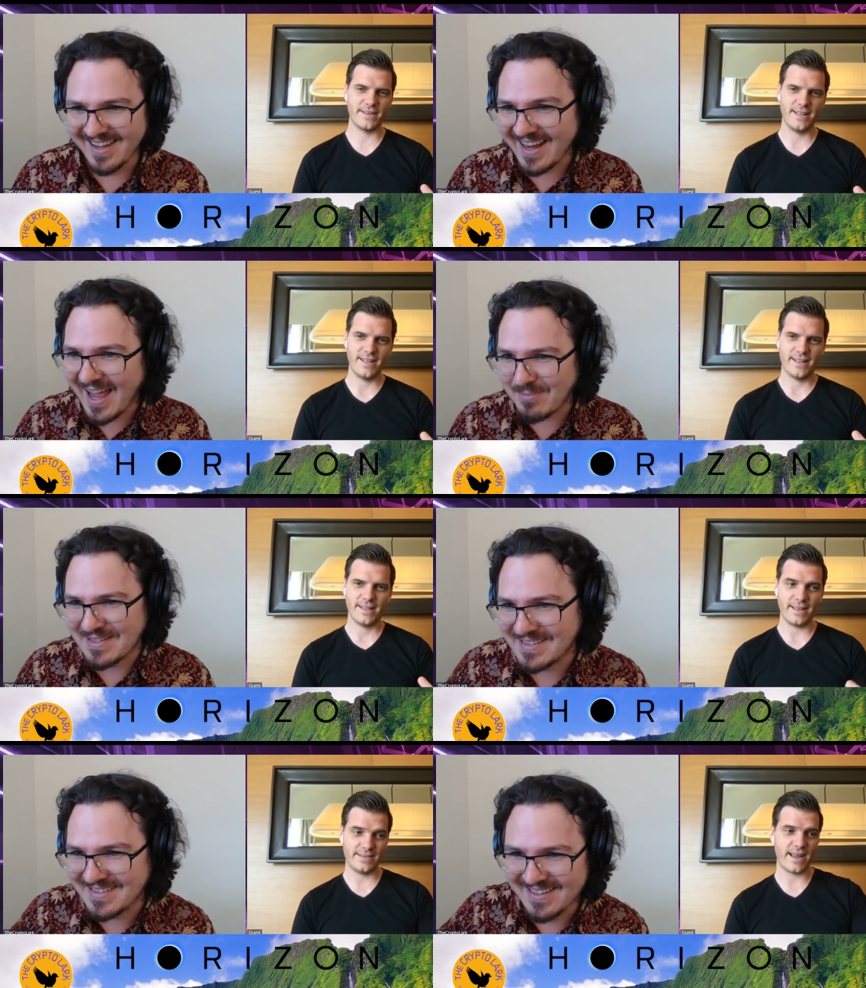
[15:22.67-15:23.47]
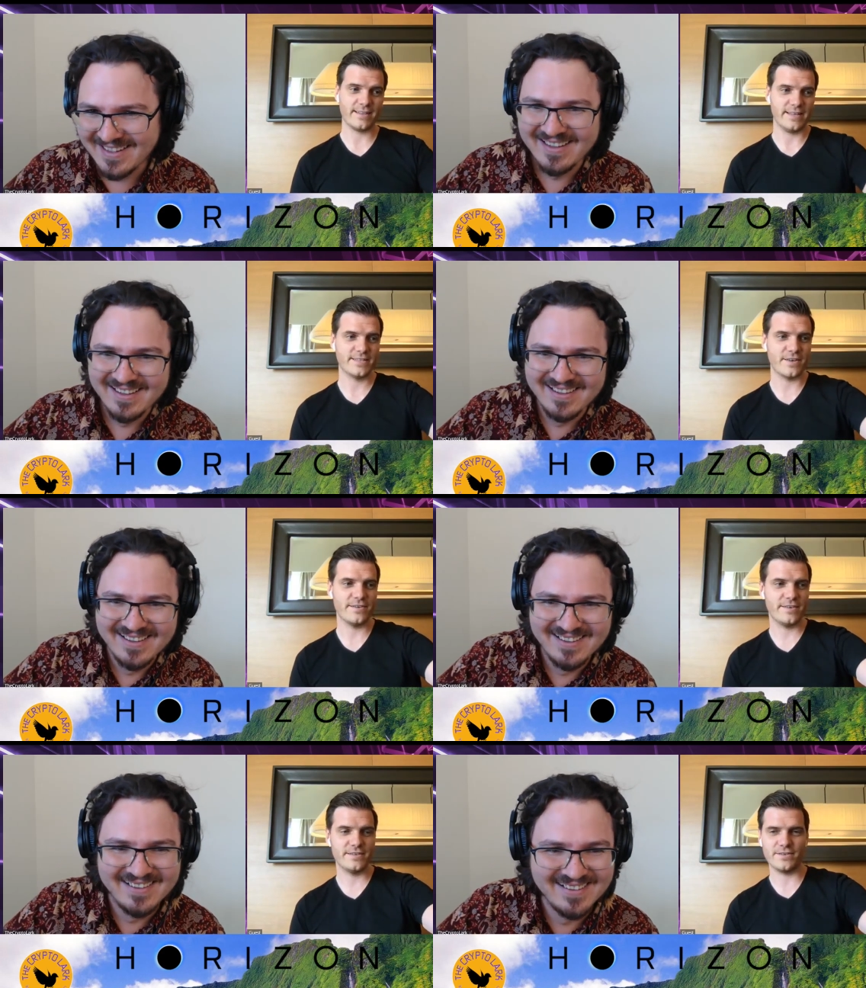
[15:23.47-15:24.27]
Speaker 1: it happens. Exactly. So,
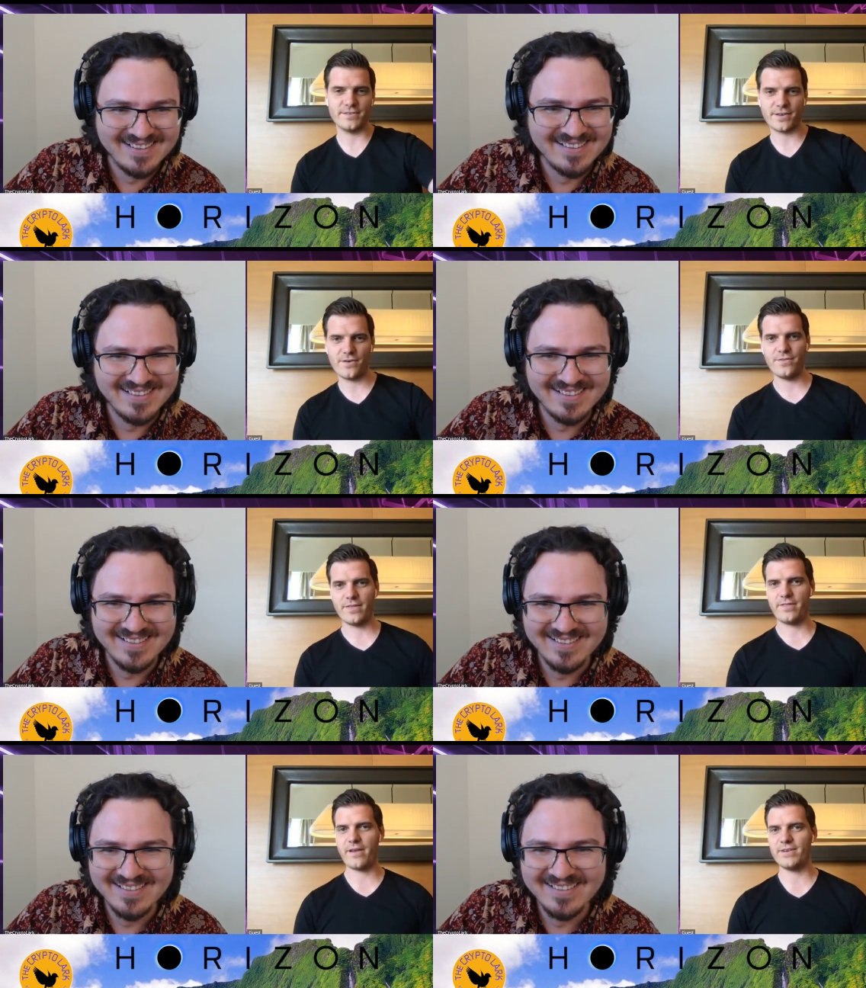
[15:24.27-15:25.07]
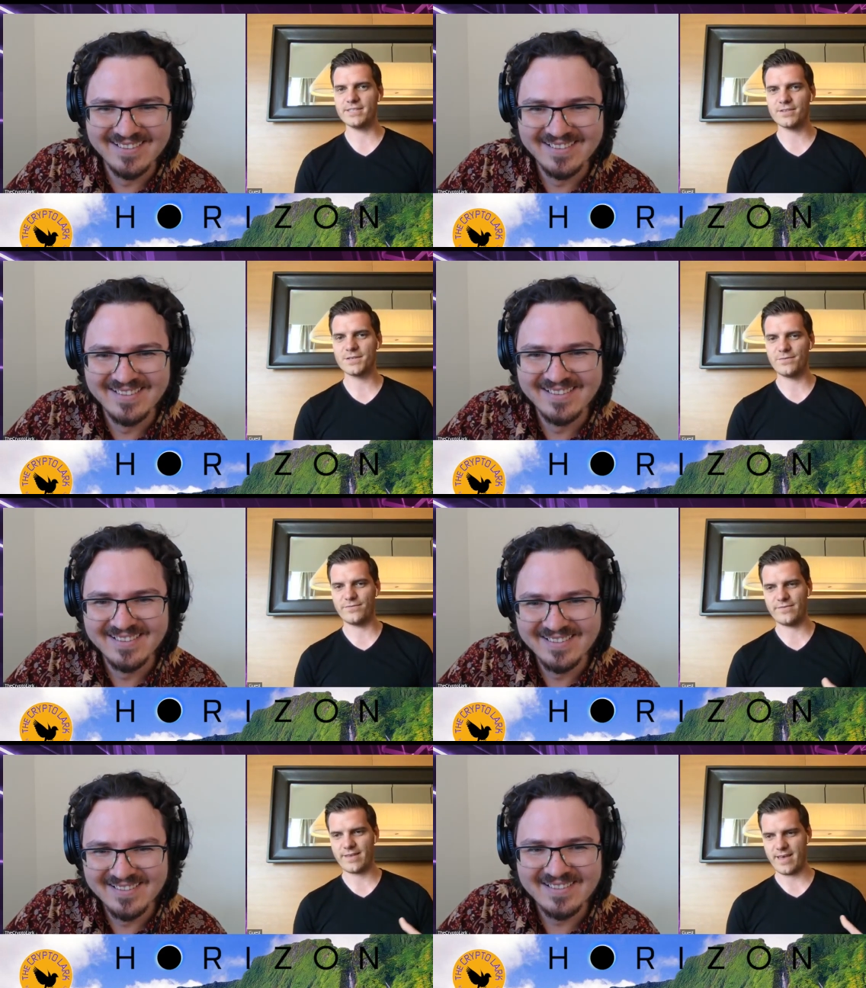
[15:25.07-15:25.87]
so, so there is lots of
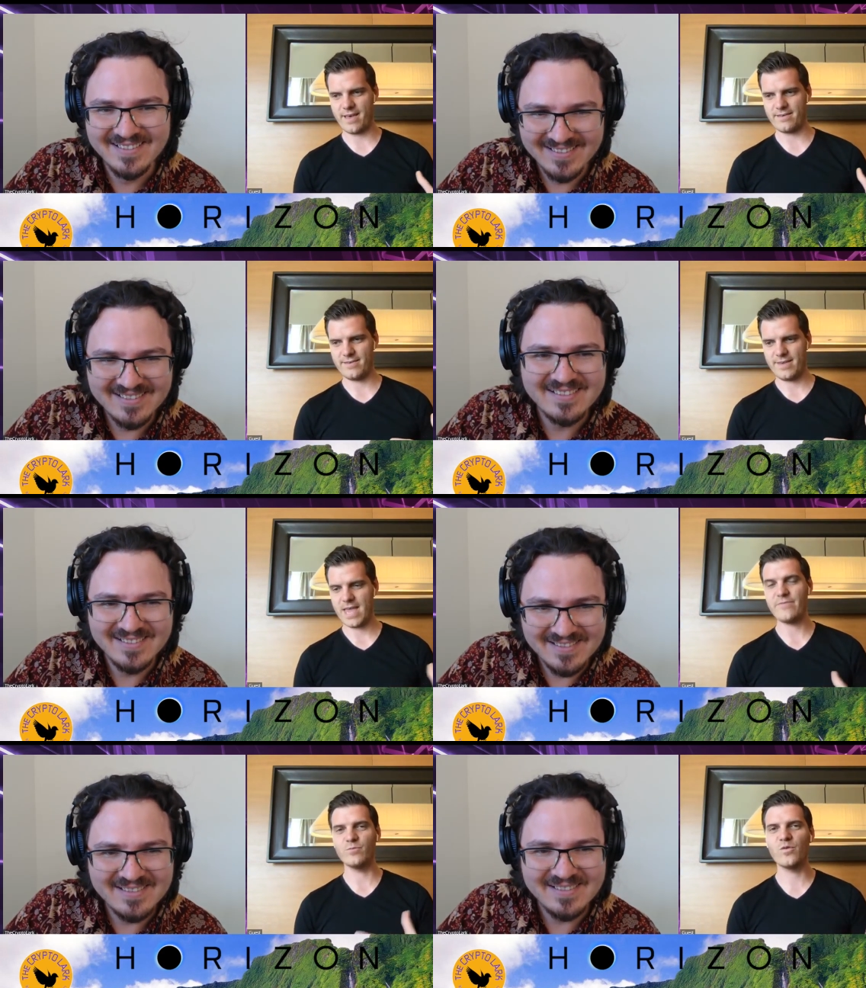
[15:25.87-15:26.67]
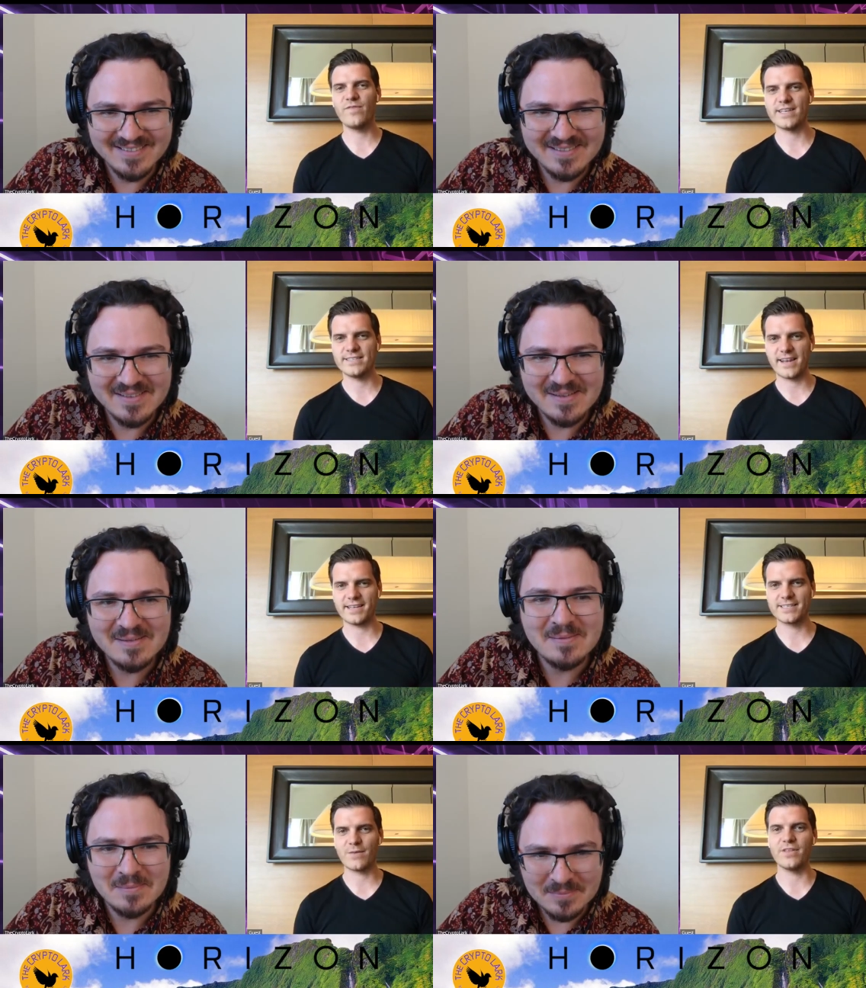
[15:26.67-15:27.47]
uh, even more fascinating
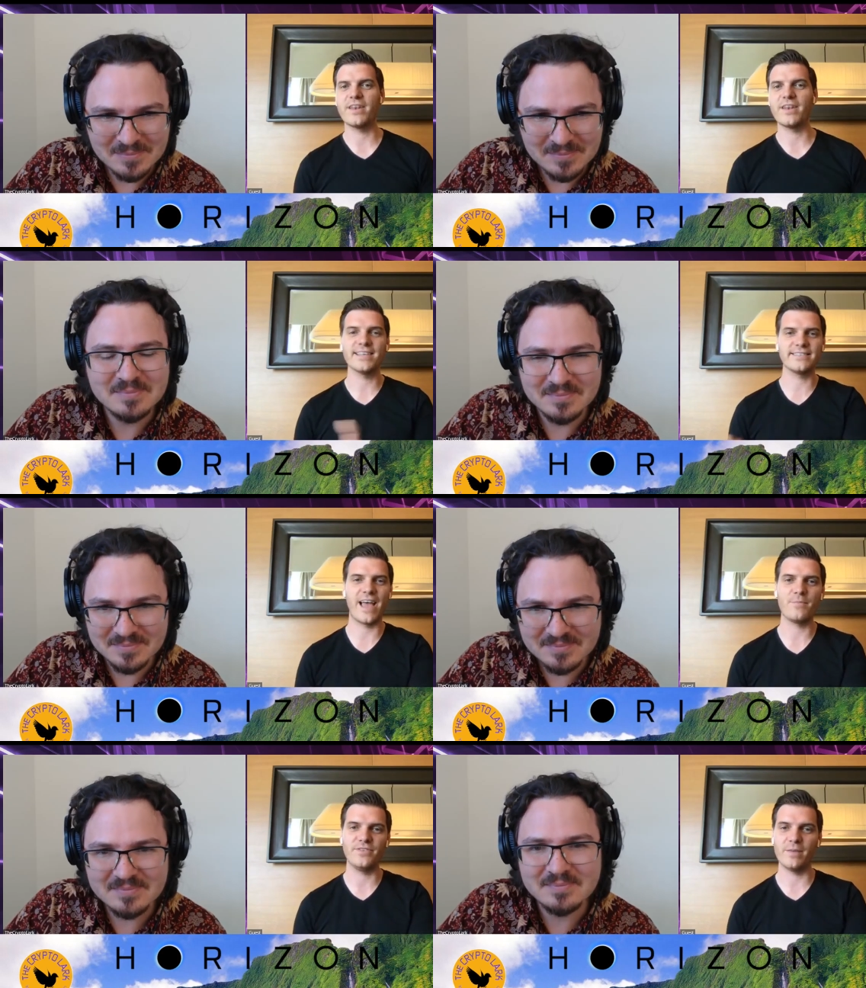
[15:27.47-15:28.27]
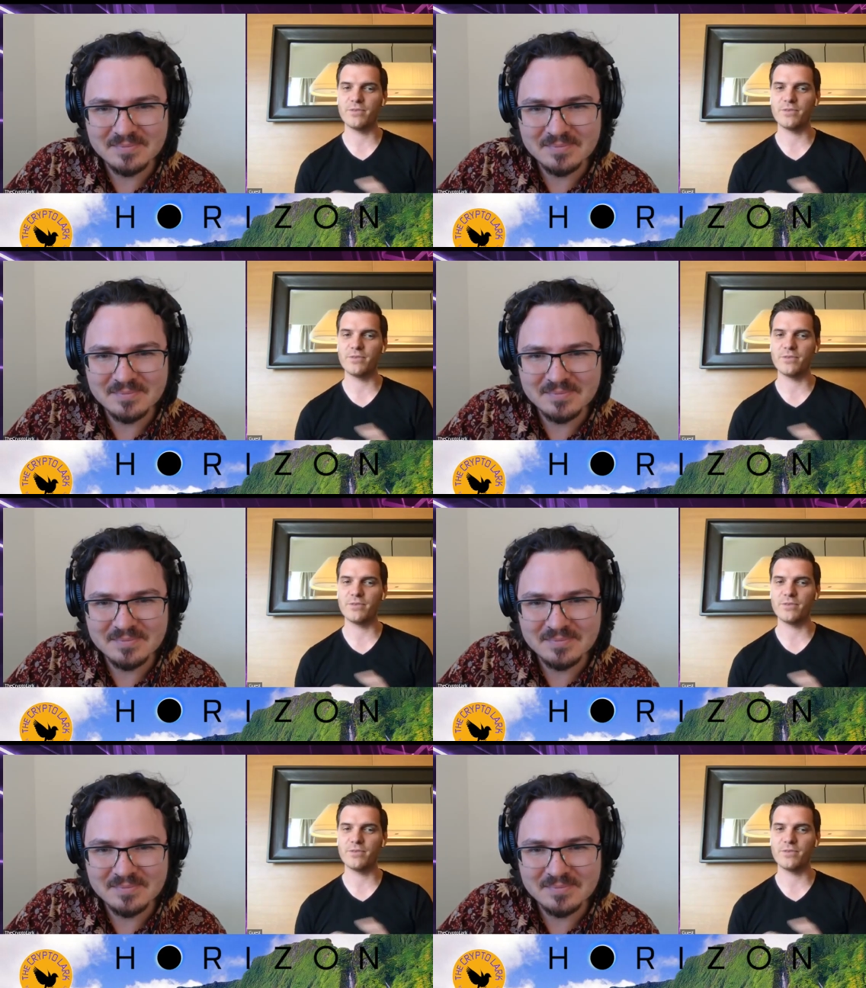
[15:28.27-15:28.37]
stuff that hasn't happened yet.